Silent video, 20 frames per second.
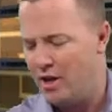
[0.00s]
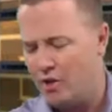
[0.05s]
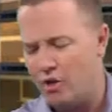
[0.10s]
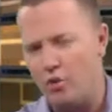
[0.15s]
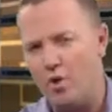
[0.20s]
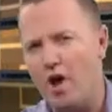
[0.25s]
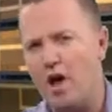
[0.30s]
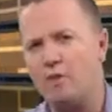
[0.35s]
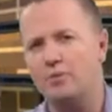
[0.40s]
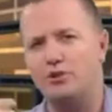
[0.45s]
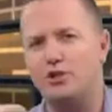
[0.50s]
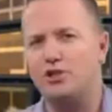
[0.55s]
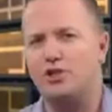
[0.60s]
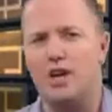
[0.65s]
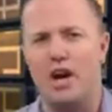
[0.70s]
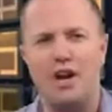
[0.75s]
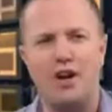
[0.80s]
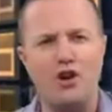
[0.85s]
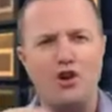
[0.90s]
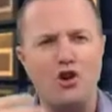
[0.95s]
The Rams just
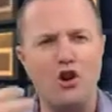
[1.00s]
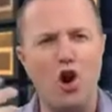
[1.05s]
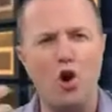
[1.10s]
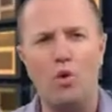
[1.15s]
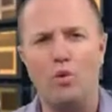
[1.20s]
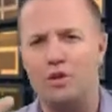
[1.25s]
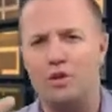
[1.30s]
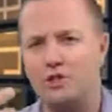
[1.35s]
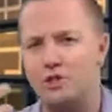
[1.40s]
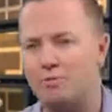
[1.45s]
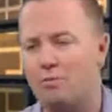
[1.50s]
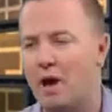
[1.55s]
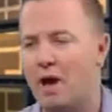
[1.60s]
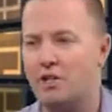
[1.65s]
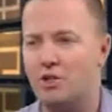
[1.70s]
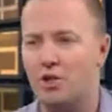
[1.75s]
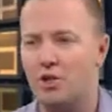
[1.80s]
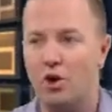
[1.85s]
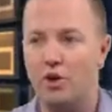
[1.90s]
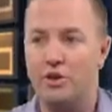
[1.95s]
got no
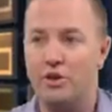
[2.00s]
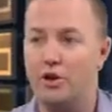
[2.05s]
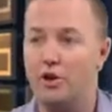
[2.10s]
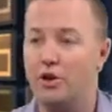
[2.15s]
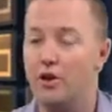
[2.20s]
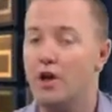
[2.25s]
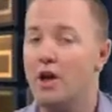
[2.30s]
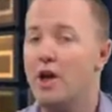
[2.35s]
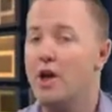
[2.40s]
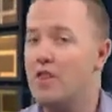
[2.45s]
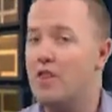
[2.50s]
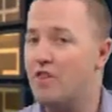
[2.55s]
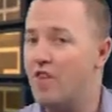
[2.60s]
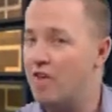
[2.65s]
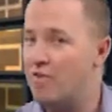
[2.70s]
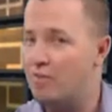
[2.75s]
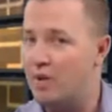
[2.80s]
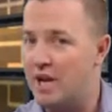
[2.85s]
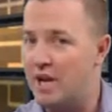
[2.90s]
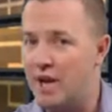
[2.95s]
respect all year.
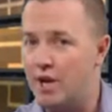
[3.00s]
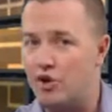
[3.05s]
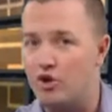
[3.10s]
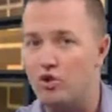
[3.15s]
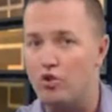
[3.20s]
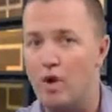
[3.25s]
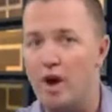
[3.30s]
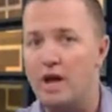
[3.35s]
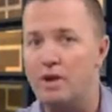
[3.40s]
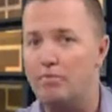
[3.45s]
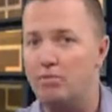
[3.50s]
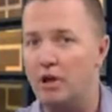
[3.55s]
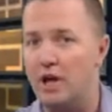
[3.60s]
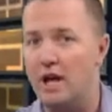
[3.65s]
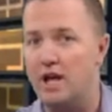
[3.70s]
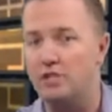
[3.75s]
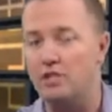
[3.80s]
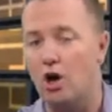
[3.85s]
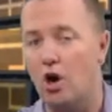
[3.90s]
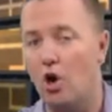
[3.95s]
They've been a great
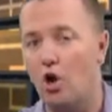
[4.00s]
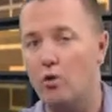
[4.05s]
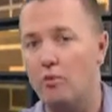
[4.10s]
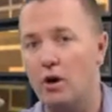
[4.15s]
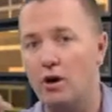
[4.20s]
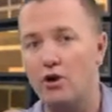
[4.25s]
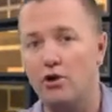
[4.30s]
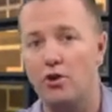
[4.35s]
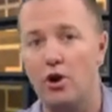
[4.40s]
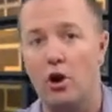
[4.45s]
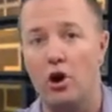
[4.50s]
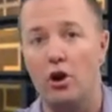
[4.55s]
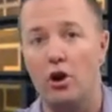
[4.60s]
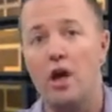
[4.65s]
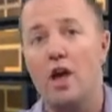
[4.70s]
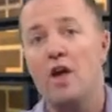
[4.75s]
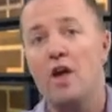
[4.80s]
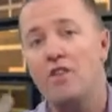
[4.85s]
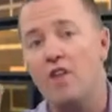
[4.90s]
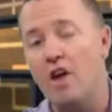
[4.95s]
play as a home underdog.
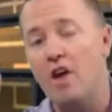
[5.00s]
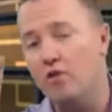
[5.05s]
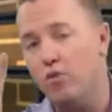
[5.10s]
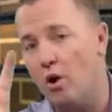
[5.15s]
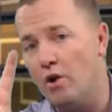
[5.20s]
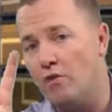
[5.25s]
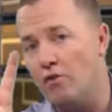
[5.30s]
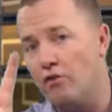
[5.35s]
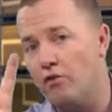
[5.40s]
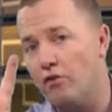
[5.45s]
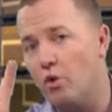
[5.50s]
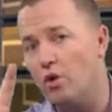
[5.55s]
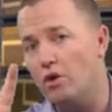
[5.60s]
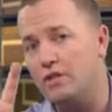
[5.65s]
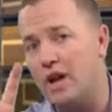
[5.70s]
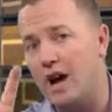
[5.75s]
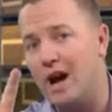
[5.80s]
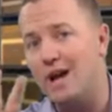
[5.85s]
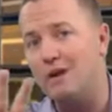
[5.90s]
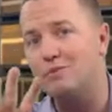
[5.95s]
They've won 4
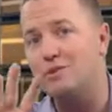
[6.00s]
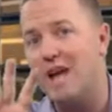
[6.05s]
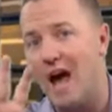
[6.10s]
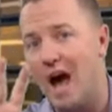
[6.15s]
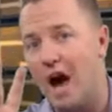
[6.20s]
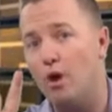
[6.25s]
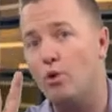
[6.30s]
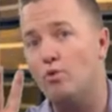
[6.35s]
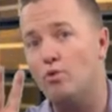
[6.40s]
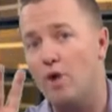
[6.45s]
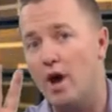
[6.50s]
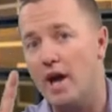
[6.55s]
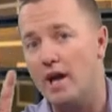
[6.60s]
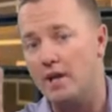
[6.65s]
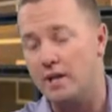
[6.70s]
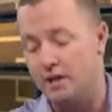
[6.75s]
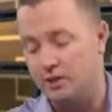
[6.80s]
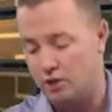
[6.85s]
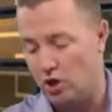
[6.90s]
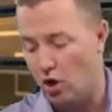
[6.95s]
times
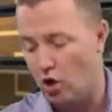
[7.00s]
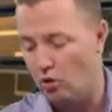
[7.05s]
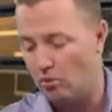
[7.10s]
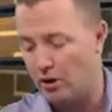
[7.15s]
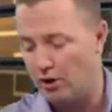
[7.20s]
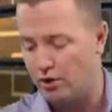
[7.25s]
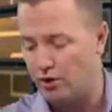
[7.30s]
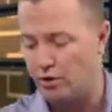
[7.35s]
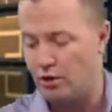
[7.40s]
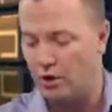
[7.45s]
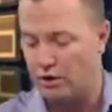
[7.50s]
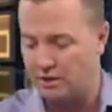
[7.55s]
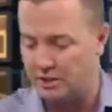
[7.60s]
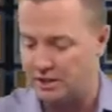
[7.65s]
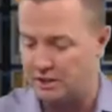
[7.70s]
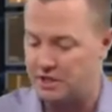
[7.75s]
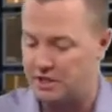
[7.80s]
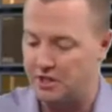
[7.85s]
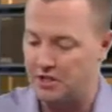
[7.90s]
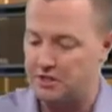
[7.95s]
outright as a home underdog
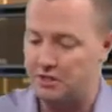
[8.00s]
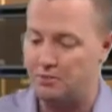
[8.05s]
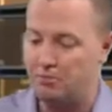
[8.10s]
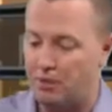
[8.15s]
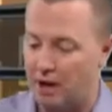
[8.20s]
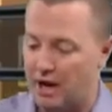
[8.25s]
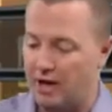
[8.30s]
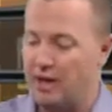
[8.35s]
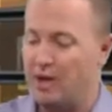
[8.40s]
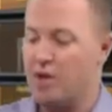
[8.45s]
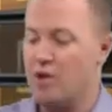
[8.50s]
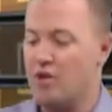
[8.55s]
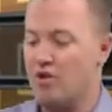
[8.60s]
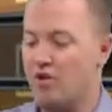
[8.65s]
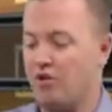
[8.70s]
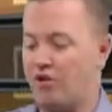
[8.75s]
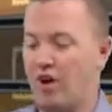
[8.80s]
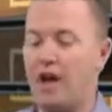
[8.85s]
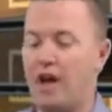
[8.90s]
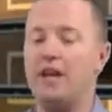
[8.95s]
this season, but
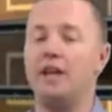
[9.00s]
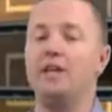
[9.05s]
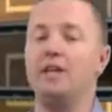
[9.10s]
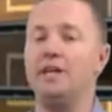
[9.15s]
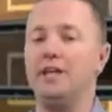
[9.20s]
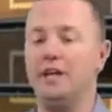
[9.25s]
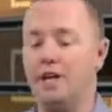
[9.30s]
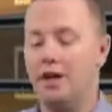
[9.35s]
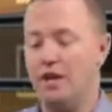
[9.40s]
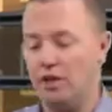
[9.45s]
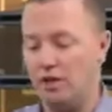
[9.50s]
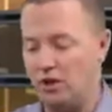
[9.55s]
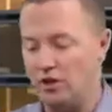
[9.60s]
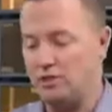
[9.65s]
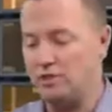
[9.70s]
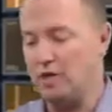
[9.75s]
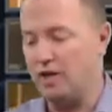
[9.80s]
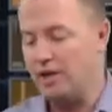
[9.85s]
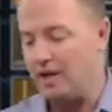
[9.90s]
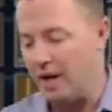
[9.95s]
finally,
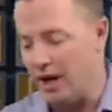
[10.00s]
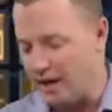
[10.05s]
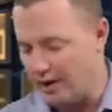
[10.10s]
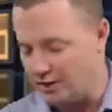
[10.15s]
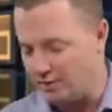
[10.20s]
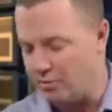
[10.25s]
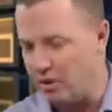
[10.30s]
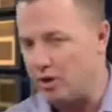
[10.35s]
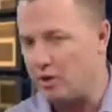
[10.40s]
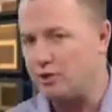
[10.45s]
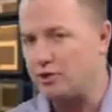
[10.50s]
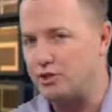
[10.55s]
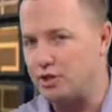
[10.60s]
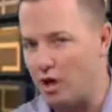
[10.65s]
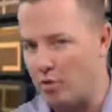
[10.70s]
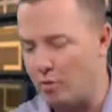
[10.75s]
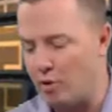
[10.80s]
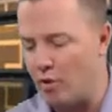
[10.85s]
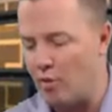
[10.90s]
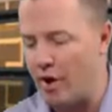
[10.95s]
looks like odds makers
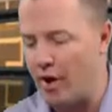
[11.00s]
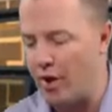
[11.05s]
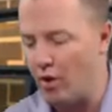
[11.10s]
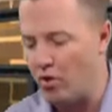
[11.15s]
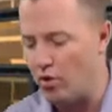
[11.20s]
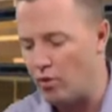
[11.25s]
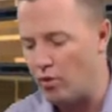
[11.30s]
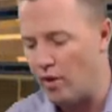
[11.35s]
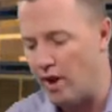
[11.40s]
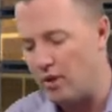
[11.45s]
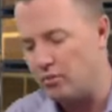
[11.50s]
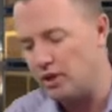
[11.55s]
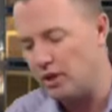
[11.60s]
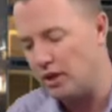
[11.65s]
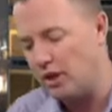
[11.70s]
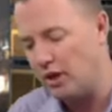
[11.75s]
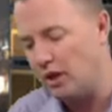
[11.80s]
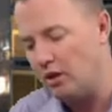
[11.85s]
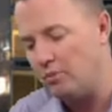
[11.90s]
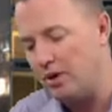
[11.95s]
coming around on the Rams a
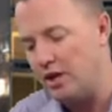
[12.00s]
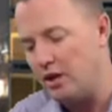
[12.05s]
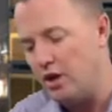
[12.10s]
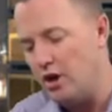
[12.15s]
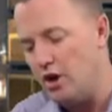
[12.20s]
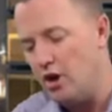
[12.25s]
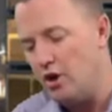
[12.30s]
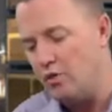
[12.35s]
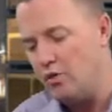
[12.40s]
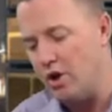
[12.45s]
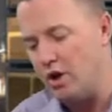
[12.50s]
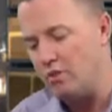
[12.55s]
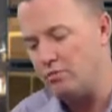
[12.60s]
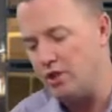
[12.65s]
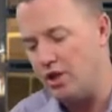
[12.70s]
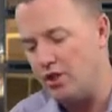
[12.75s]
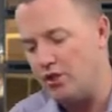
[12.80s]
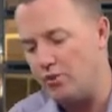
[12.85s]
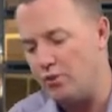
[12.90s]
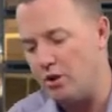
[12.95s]
little bit. Rams
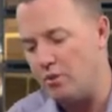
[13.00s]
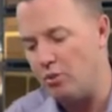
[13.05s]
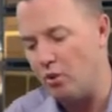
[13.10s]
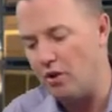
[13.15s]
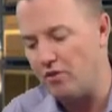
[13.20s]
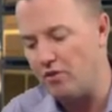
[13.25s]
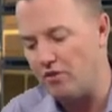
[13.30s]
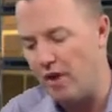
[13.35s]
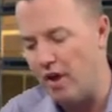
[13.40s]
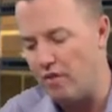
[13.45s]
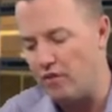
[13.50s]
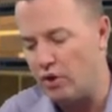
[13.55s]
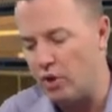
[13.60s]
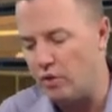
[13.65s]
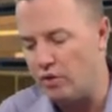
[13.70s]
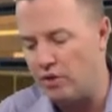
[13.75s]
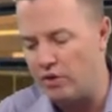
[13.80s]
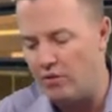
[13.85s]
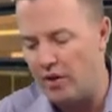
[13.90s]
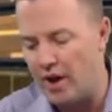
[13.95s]
a 3-point favorite
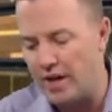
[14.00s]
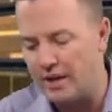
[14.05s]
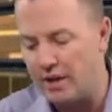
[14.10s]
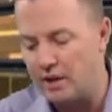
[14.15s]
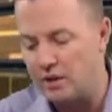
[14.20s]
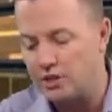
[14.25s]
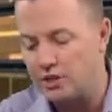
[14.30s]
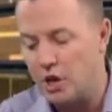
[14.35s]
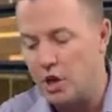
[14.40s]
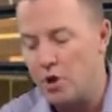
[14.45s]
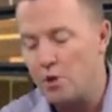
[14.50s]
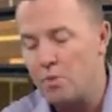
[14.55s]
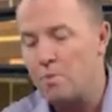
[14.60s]
over the Vikings.